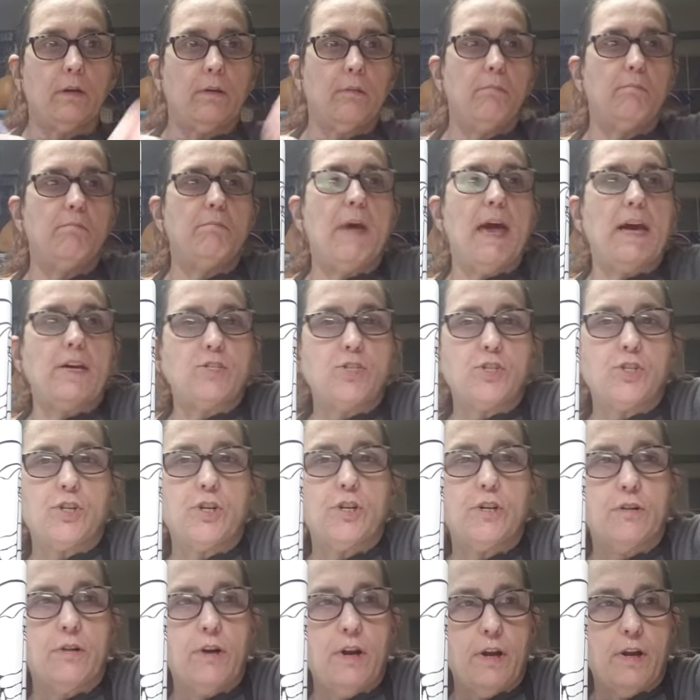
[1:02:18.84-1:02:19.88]

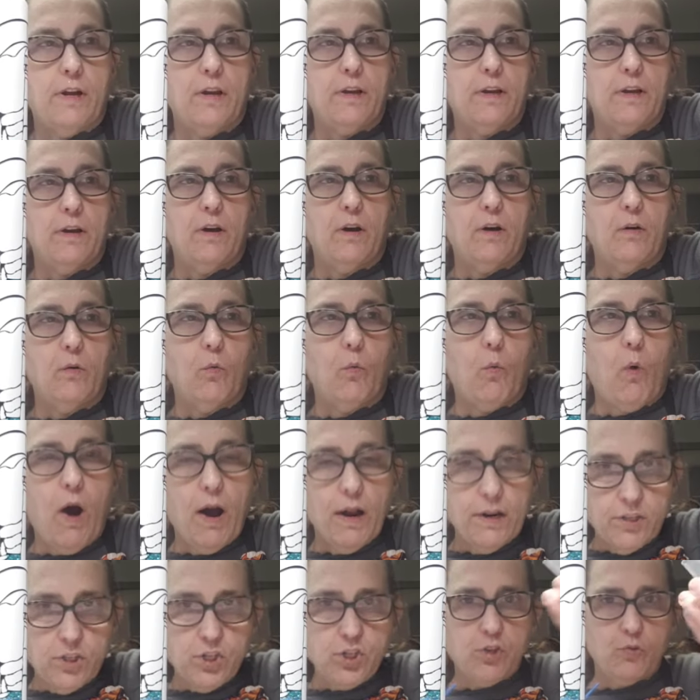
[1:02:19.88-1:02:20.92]
Measure
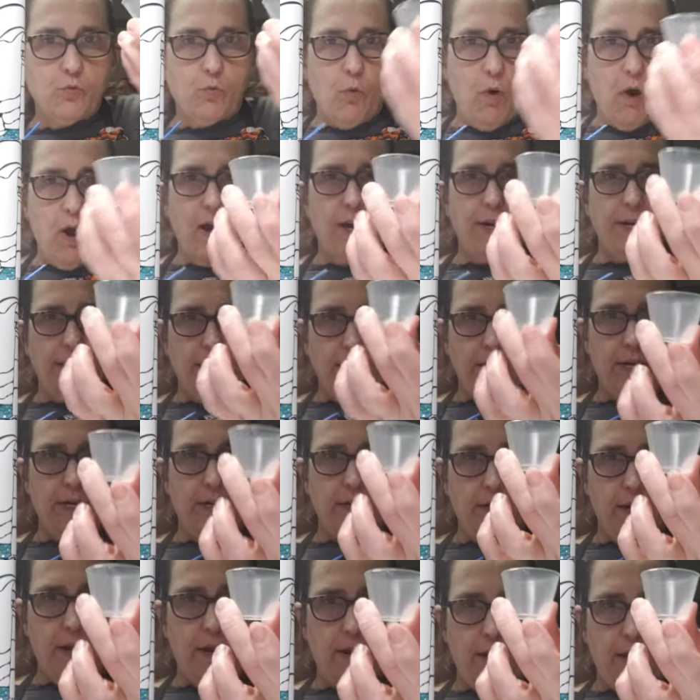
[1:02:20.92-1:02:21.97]
1-to-1
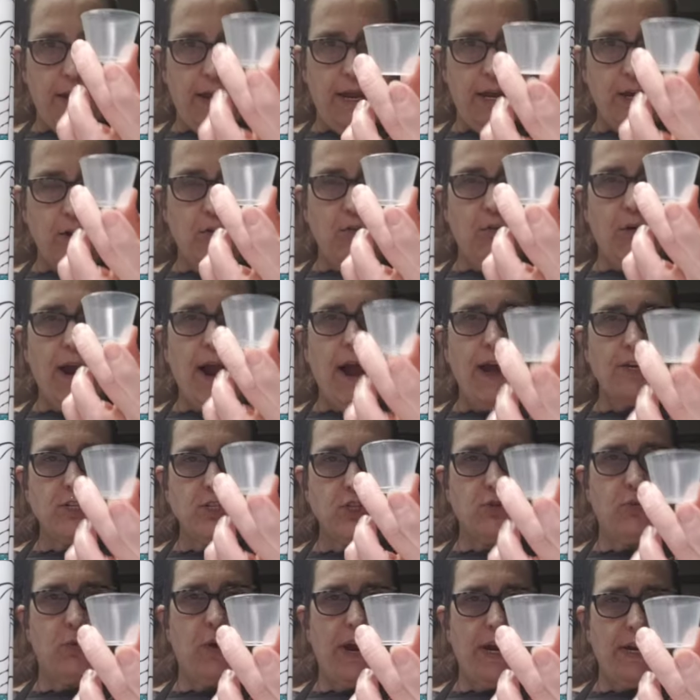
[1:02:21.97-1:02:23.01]
in a
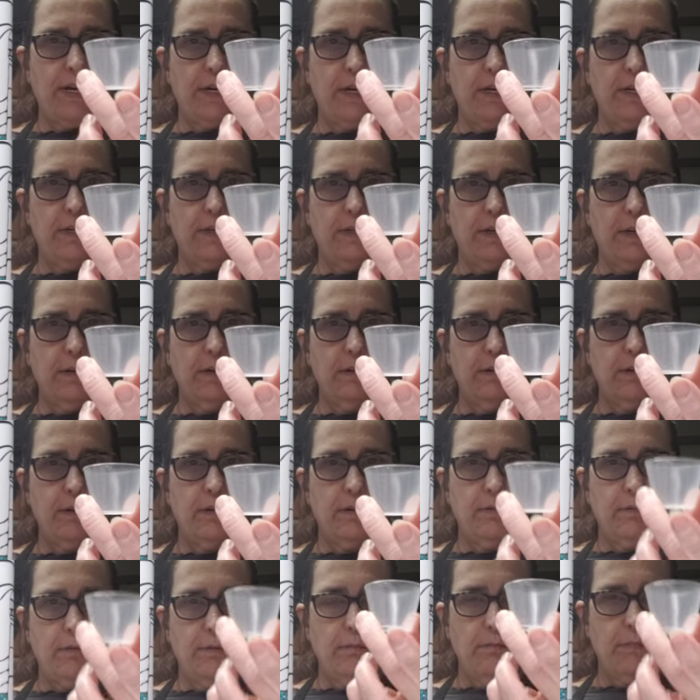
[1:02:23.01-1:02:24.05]
graduated
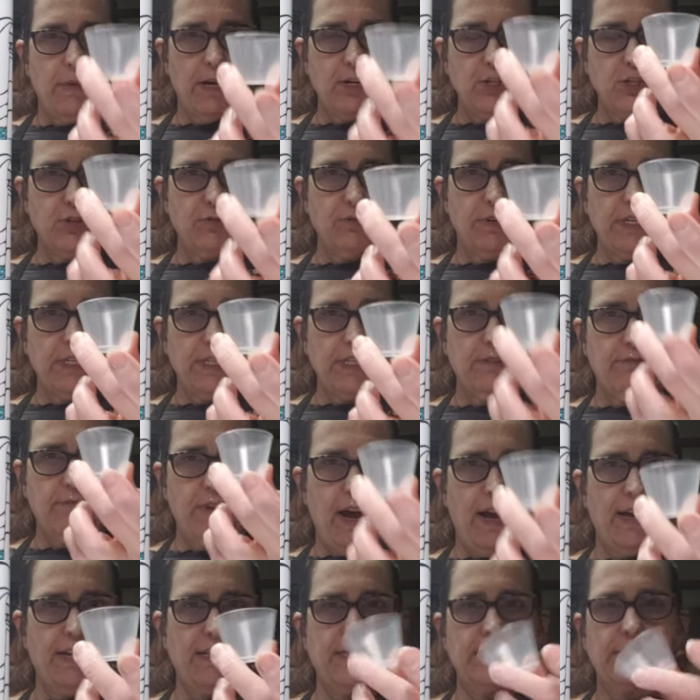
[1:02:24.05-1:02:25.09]
measuring
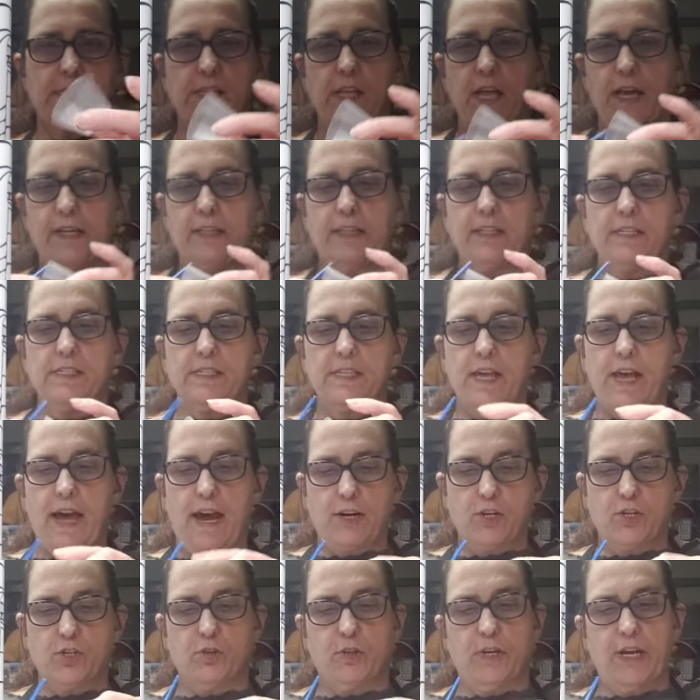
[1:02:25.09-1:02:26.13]
device. Like this
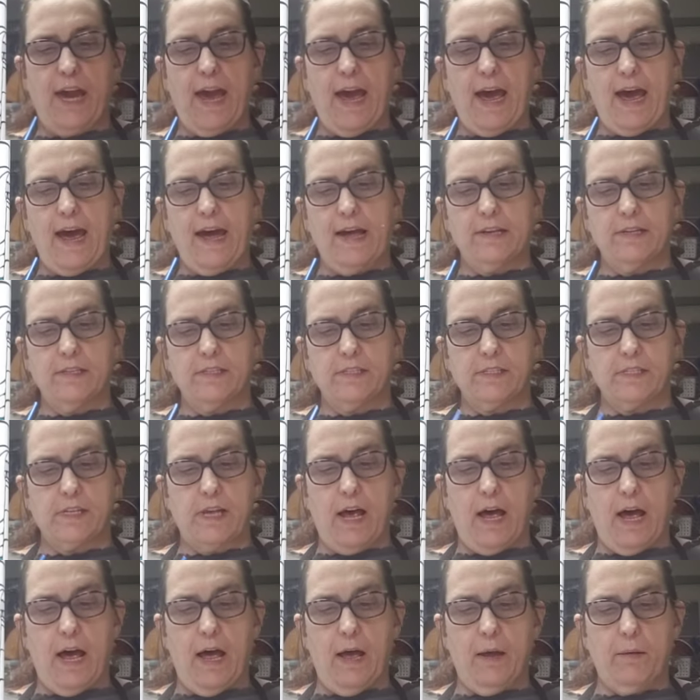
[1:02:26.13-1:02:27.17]
actually has
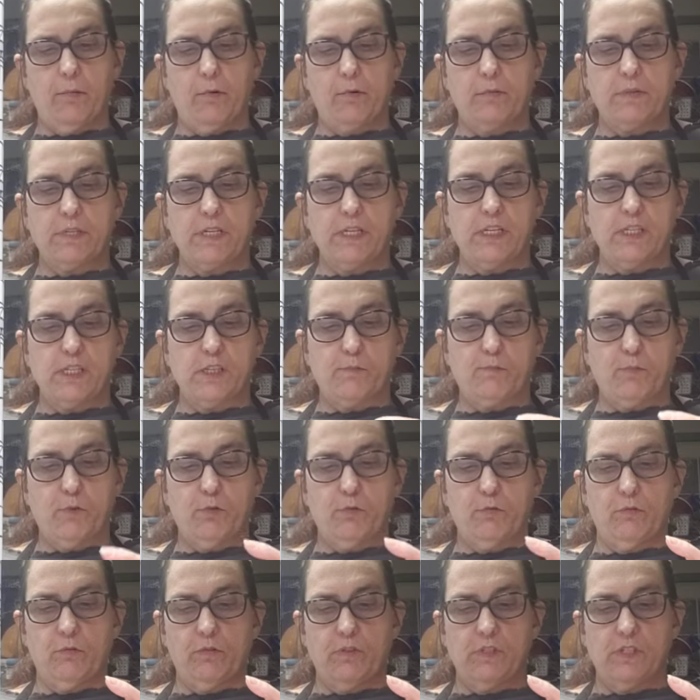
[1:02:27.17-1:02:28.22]

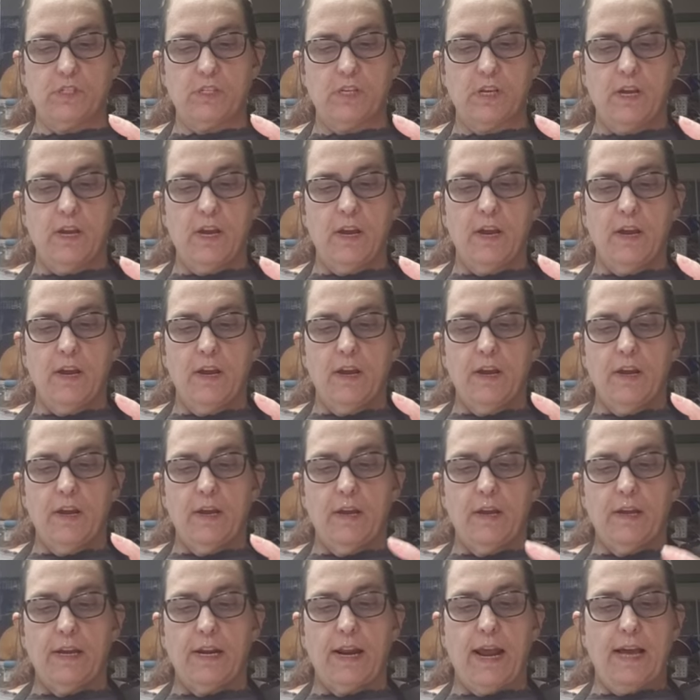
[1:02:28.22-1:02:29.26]
teaspoons,
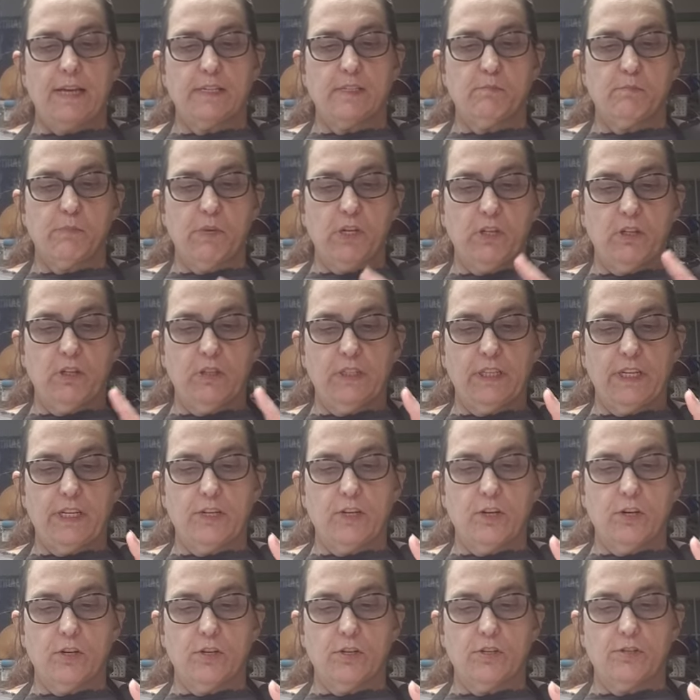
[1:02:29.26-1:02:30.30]
it has
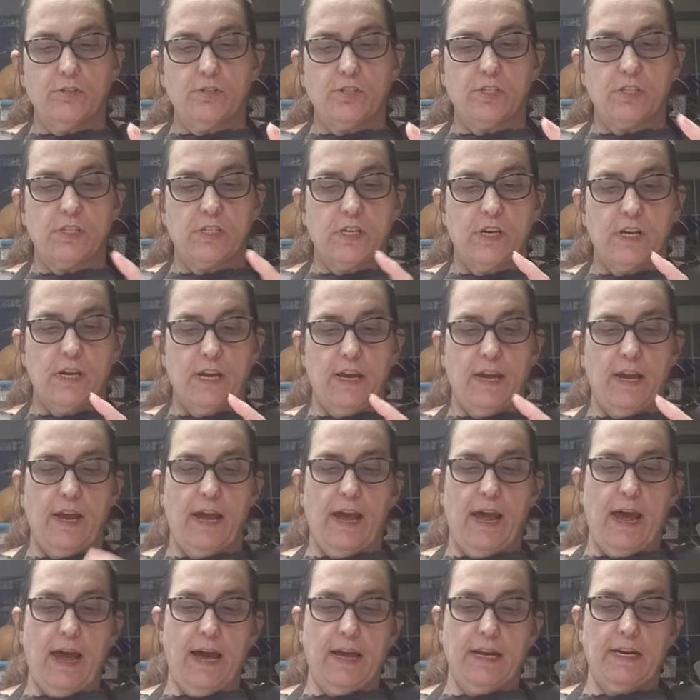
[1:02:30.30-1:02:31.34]
milliliters,
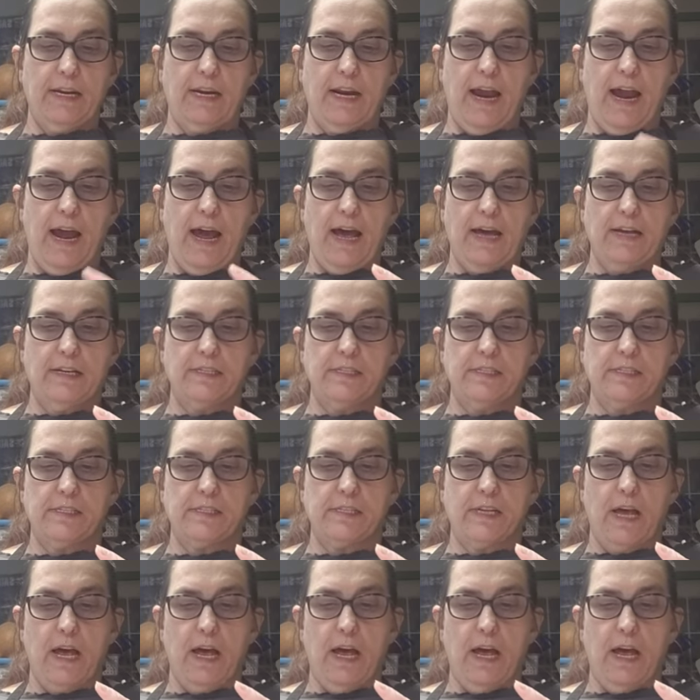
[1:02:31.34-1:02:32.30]
and it has